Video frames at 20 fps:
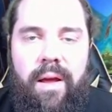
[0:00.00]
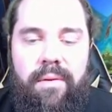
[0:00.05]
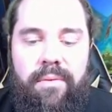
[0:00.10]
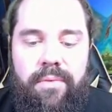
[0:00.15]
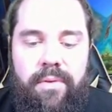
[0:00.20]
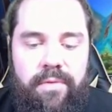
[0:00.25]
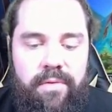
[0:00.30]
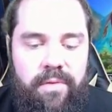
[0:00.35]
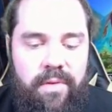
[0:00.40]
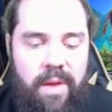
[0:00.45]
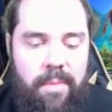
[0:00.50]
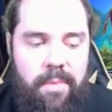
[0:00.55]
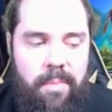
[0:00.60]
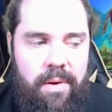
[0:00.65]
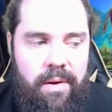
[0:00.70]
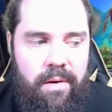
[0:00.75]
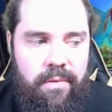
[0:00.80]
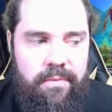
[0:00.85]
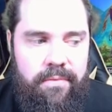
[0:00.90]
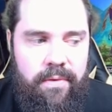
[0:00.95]
have the same
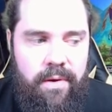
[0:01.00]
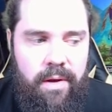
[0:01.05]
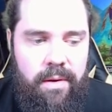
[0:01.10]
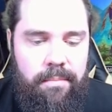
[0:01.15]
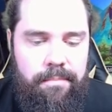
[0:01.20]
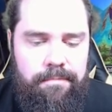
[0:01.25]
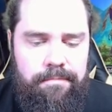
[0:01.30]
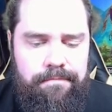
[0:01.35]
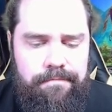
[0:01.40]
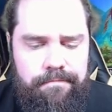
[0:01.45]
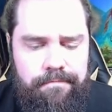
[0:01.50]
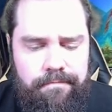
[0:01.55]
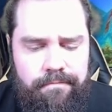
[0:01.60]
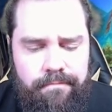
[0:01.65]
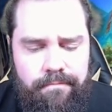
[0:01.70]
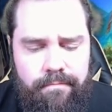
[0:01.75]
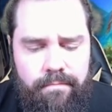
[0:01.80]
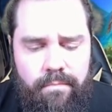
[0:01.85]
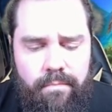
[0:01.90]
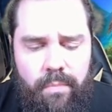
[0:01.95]
amount of fun
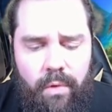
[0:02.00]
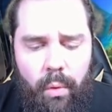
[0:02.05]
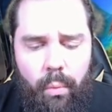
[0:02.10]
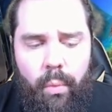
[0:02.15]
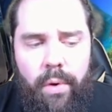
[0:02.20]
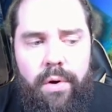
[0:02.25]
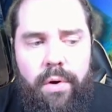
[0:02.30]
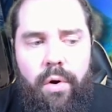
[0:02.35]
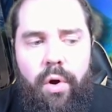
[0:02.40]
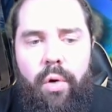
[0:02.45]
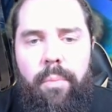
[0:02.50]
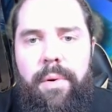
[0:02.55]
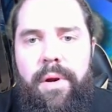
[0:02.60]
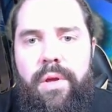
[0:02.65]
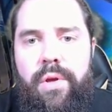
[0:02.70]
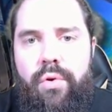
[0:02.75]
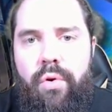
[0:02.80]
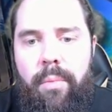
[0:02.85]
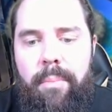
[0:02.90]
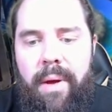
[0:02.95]
when you're
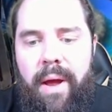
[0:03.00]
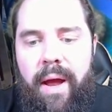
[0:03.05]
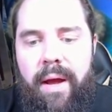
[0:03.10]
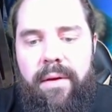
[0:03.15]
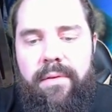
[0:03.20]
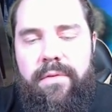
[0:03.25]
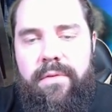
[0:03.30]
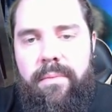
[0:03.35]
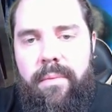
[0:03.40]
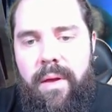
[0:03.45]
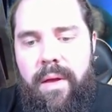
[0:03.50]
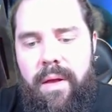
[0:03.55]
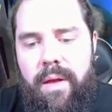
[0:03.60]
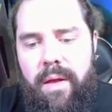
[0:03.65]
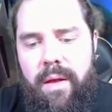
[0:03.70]
opening your packs.